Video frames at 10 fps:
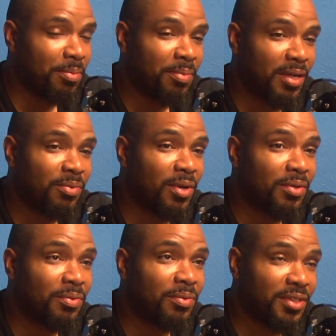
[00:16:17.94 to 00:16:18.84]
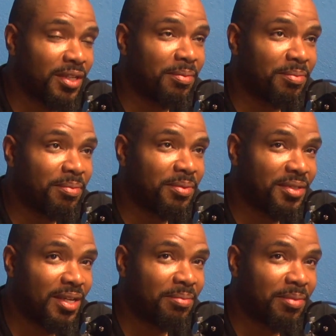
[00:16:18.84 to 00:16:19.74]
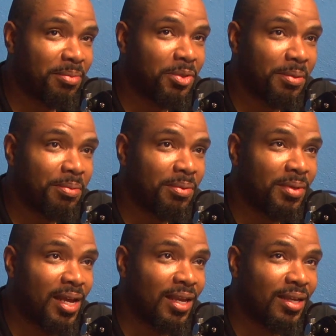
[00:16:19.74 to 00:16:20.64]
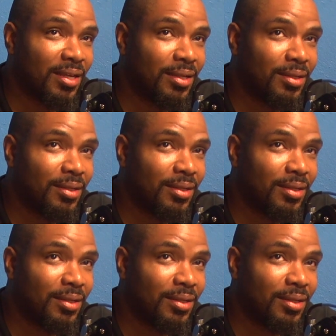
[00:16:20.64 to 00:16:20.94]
but some, but most people like